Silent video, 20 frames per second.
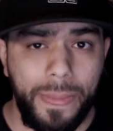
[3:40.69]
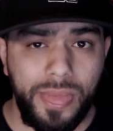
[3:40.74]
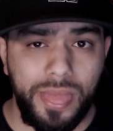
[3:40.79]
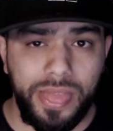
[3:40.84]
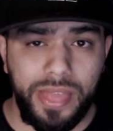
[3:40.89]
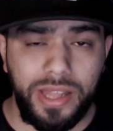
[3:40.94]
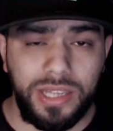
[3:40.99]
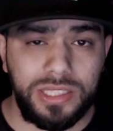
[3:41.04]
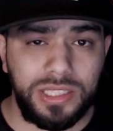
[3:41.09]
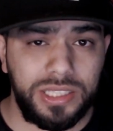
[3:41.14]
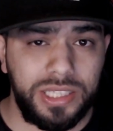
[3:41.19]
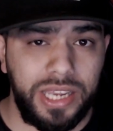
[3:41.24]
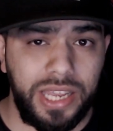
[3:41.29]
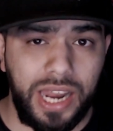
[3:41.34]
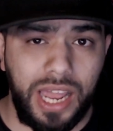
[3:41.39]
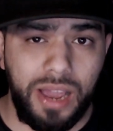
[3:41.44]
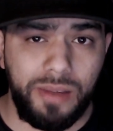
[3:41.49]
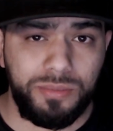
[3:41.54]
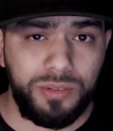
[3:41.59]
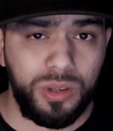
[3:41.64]
They just get
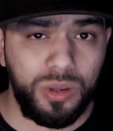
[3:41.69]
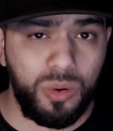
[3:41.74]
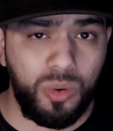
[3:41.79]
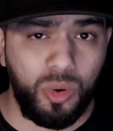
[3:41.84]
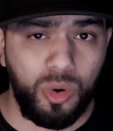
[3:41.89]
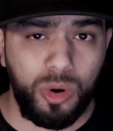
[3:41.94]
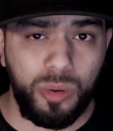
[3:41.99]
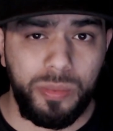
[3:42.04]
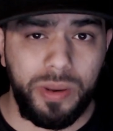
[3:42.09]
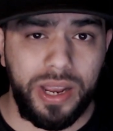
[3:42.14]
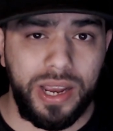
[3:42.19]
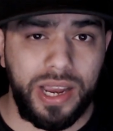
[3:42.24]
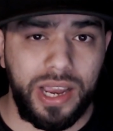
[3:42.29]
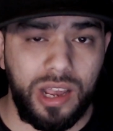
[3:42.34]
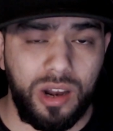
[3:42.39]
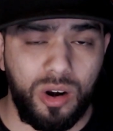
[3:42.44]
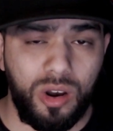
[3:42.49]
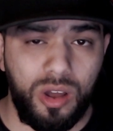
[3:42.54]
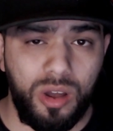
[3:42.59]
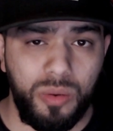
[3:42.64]
after the quarterback
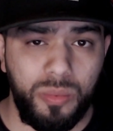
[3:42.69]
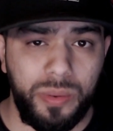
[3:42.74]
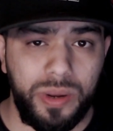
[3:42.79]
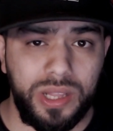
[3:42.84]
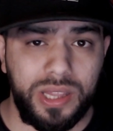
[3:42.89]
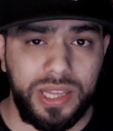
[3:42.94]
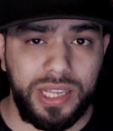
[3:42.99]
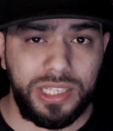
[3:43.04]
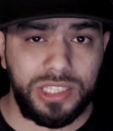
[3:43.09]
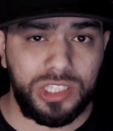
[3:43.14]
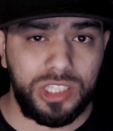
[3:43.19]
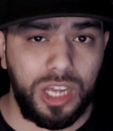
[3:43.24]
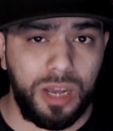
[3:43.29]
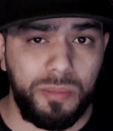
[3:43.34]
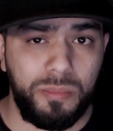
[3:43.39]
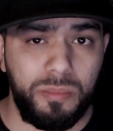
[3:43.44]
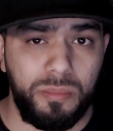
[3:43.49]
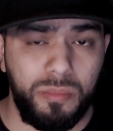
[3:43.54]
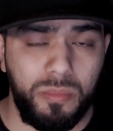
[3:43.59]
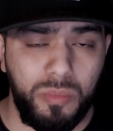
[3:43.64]
along with they
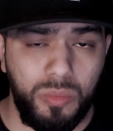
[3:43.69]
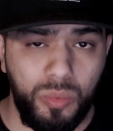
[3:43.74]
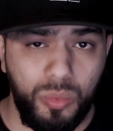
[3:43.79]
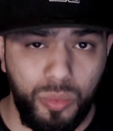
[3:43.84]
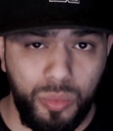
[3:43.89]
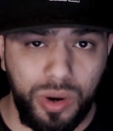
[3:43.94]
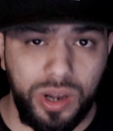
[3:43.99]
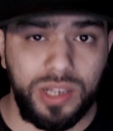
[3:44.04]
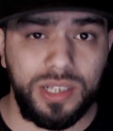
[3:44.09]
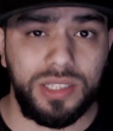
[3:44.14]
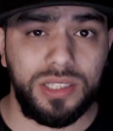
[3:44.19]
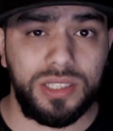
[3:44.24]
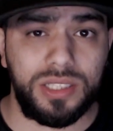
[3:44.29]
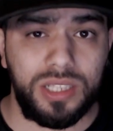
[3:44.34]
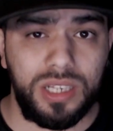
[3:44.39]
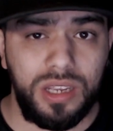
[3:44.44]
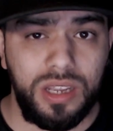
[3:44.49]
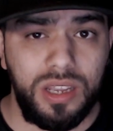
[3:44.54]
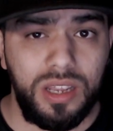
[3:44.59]
stop runs.